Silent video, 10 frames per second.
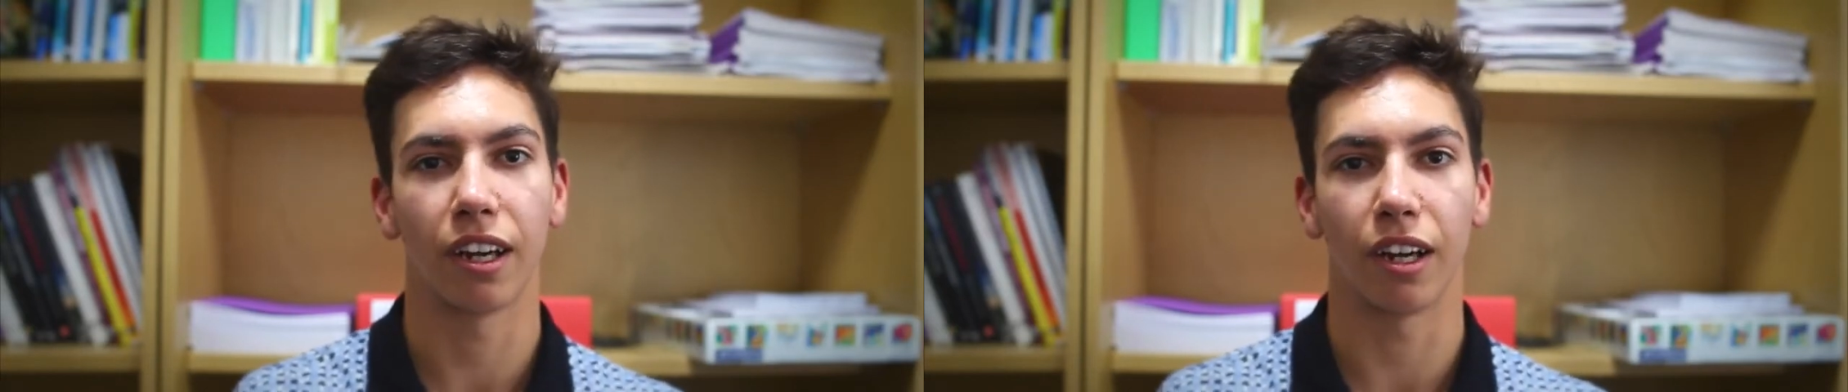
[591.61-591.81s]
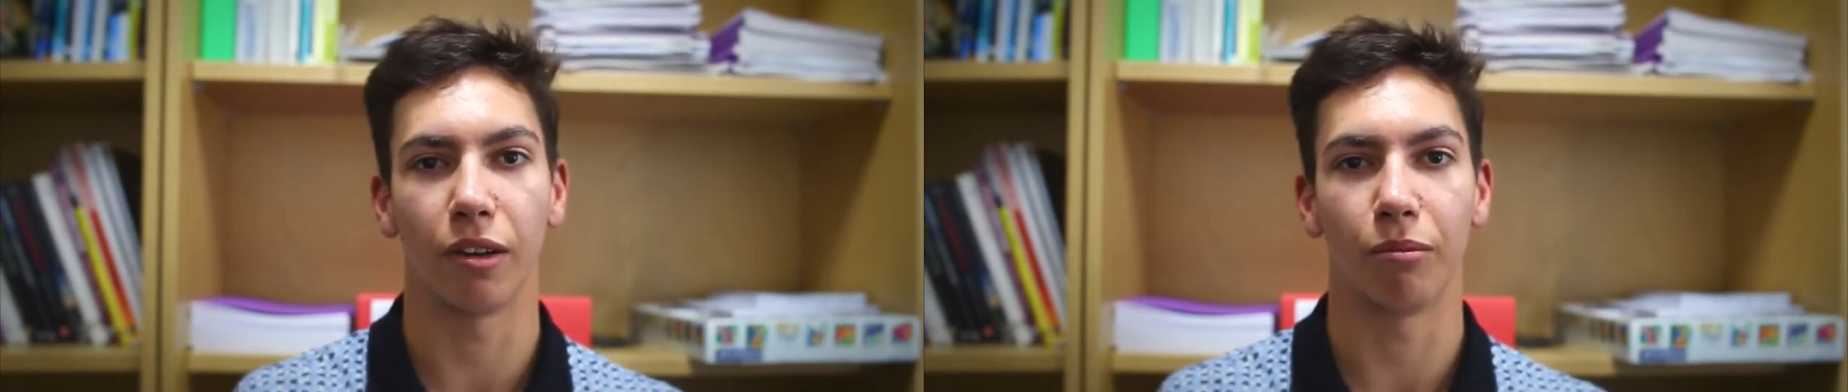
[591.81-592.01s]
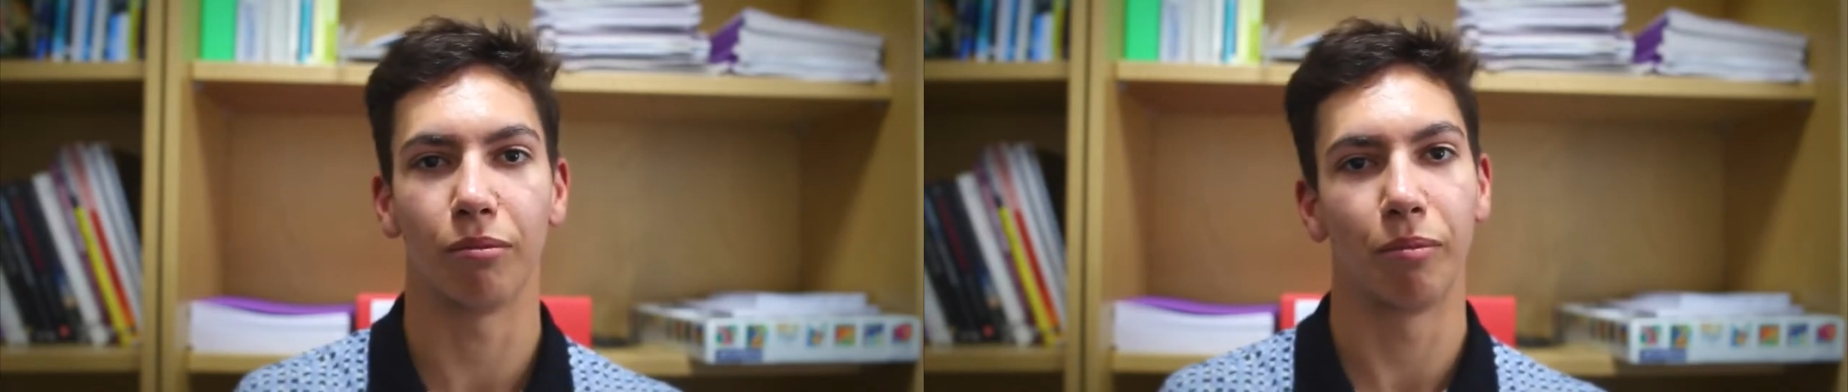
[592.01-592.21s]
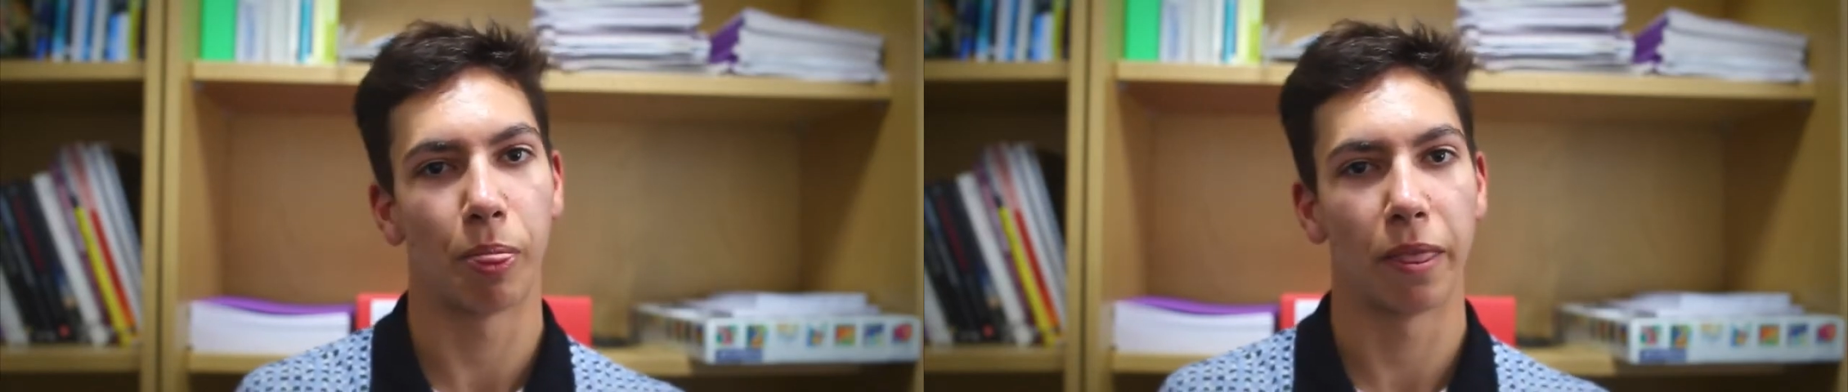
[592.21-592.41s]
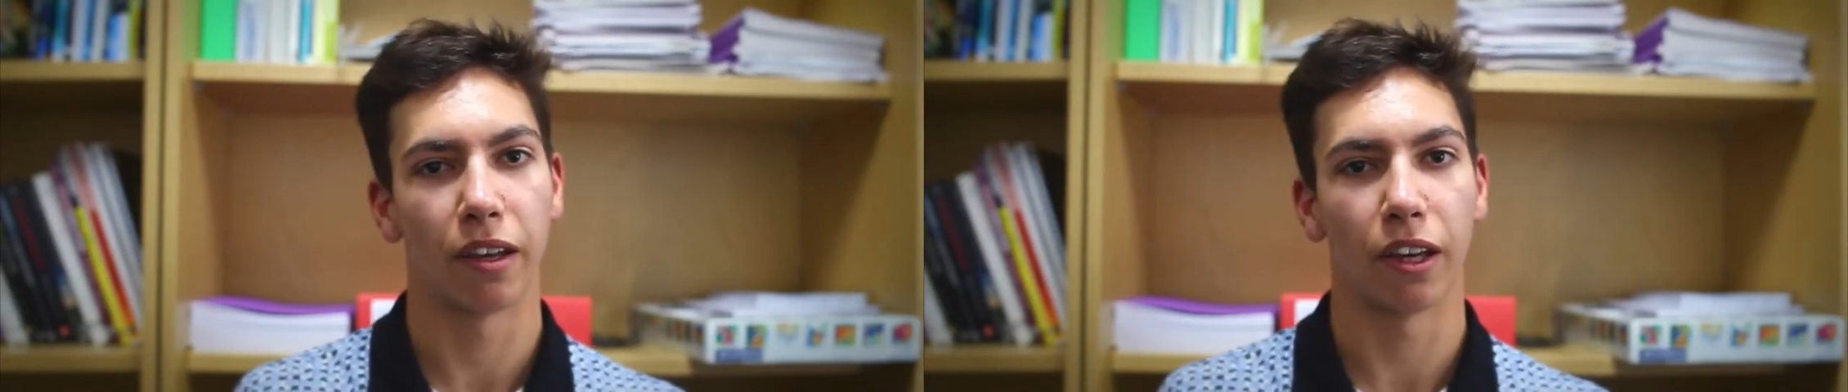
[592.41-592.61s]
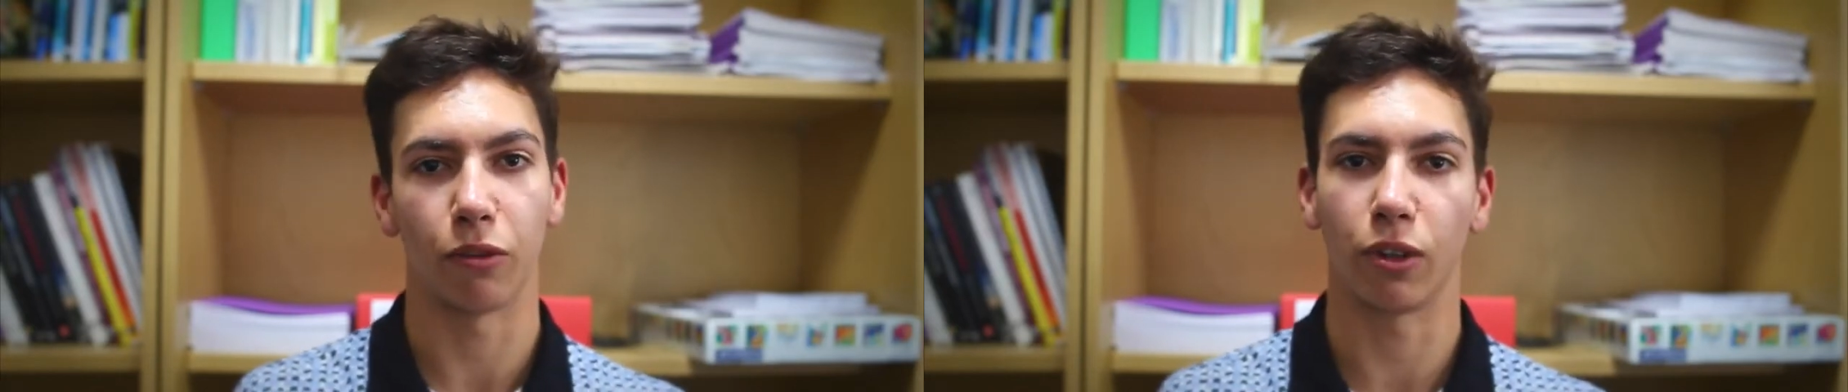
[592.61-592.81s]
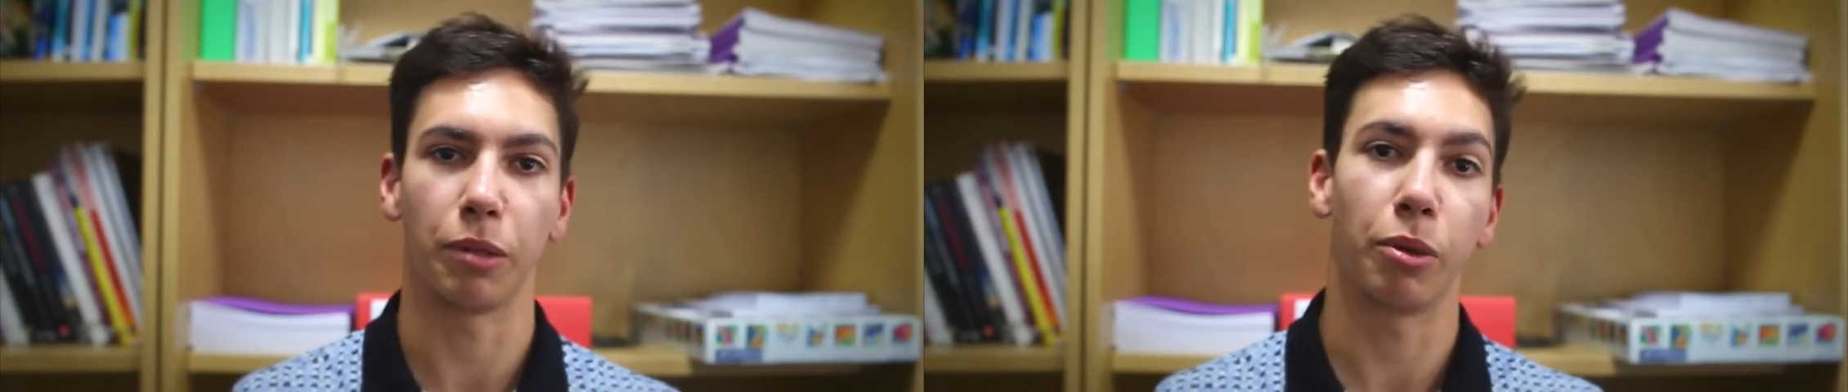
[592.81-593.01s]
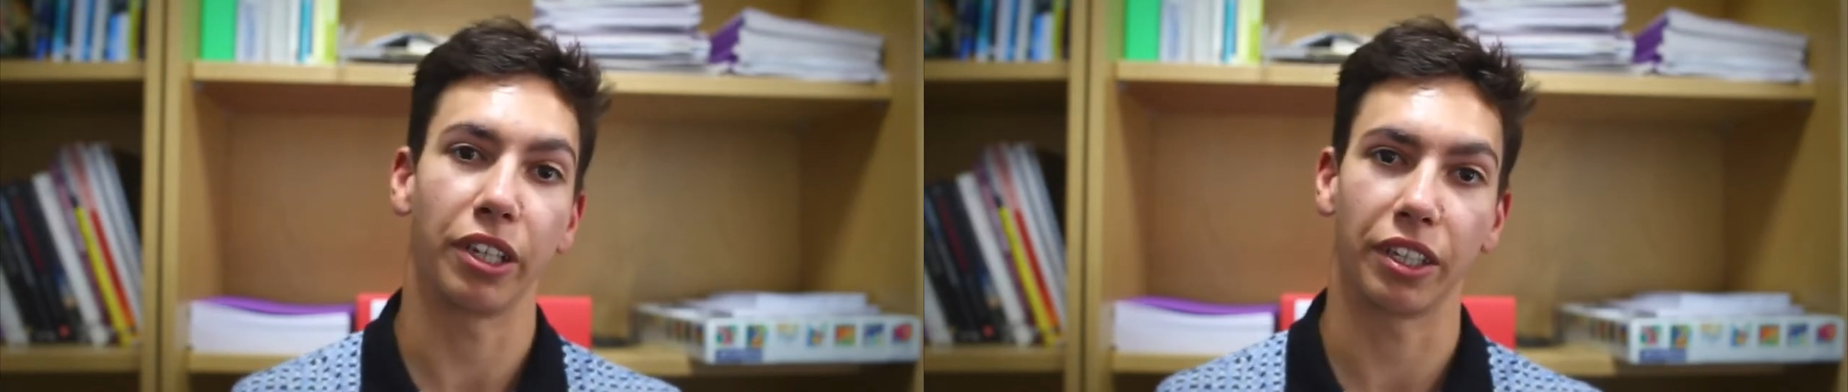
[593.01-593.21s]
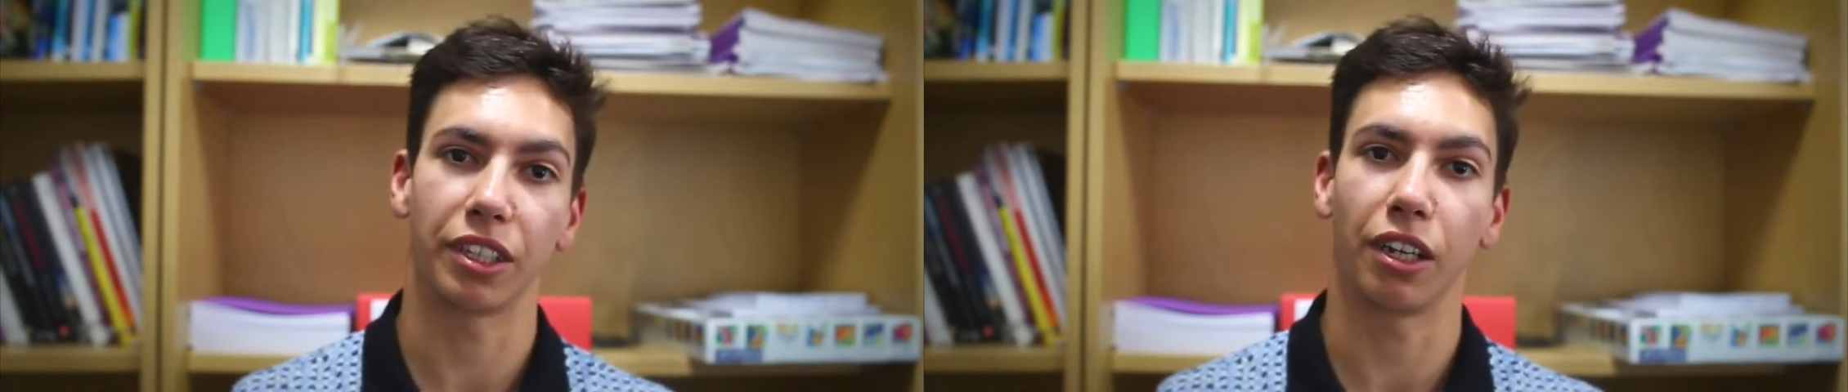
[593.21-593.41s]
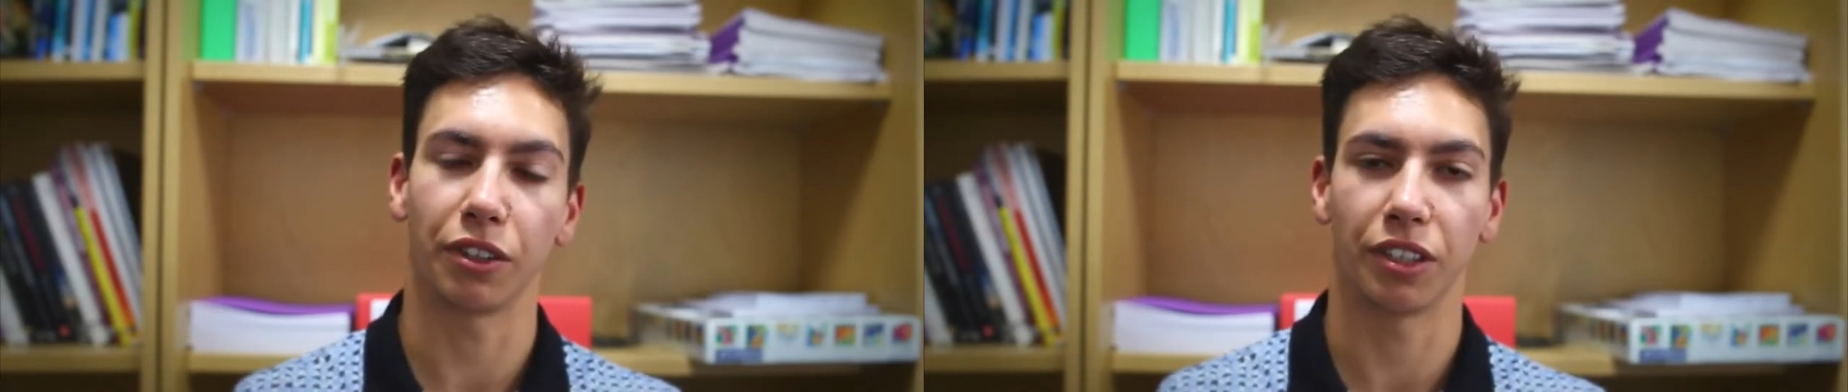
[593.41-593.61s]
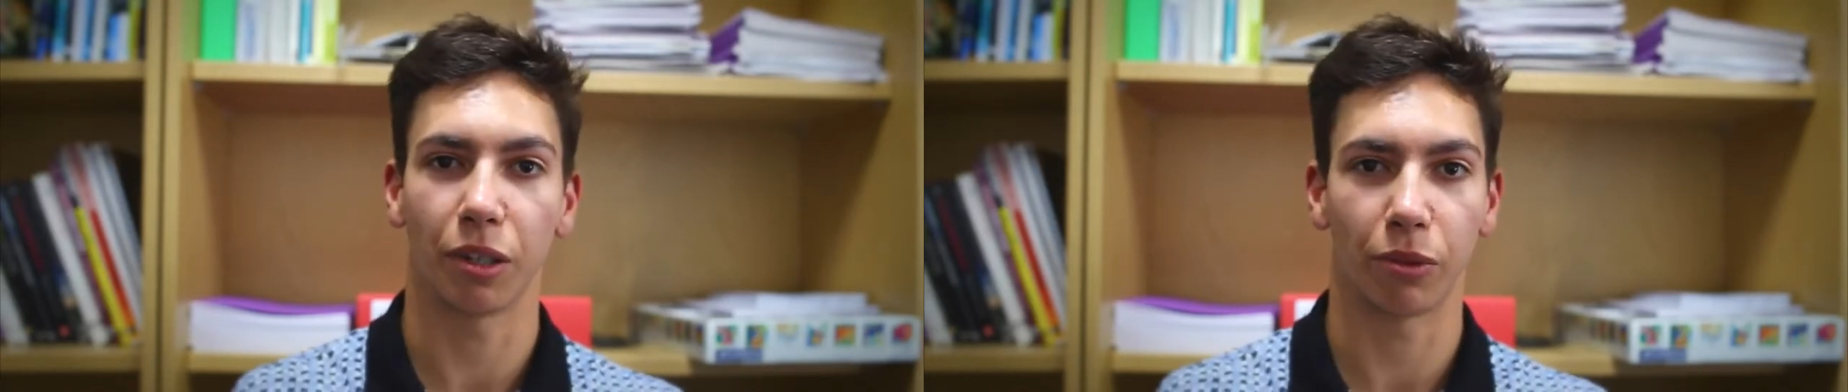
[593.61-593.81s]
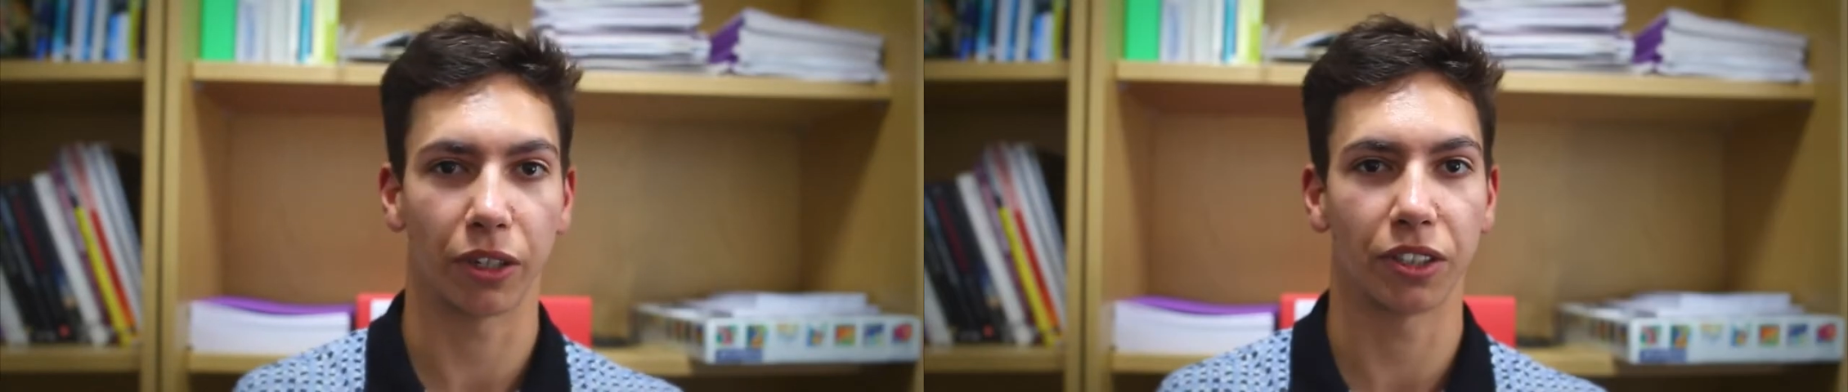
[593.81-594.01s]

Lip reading: and really putting yourselves in someone